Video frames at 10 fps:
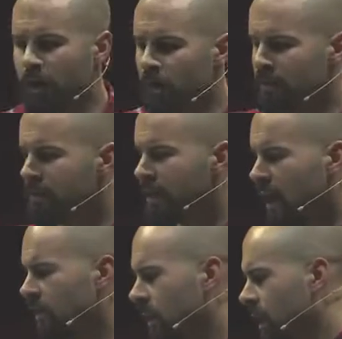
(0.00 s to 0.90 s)
On
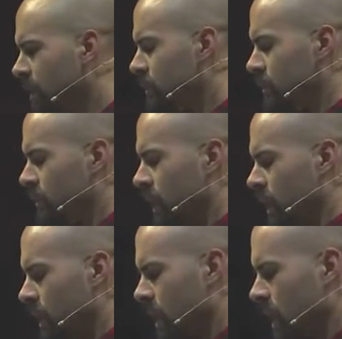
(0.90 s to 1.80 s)
Saturday, I'm
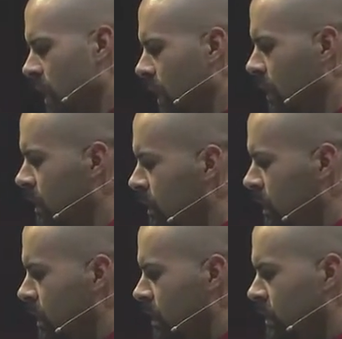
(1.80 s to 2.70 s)
doing
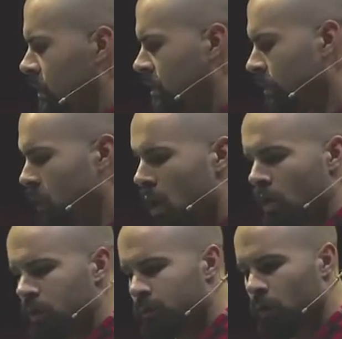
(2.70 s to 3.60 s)
some
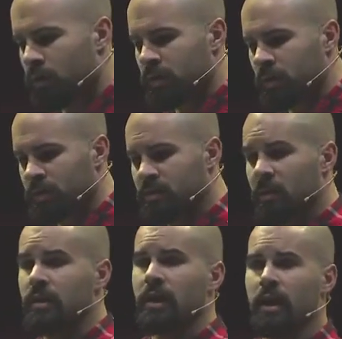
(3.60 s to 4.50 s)
logger sports, and on
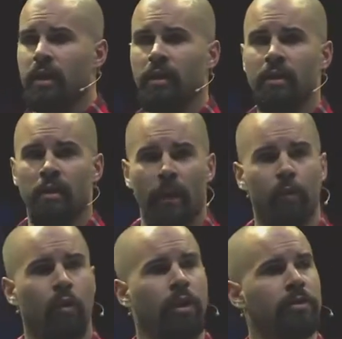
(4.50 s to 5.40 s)
Sunday, I'm
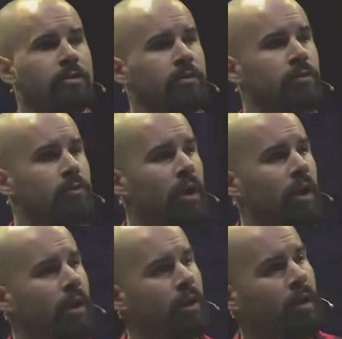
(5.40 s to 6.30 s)
going to
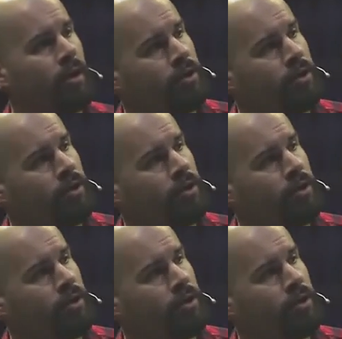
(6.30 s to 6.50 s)
a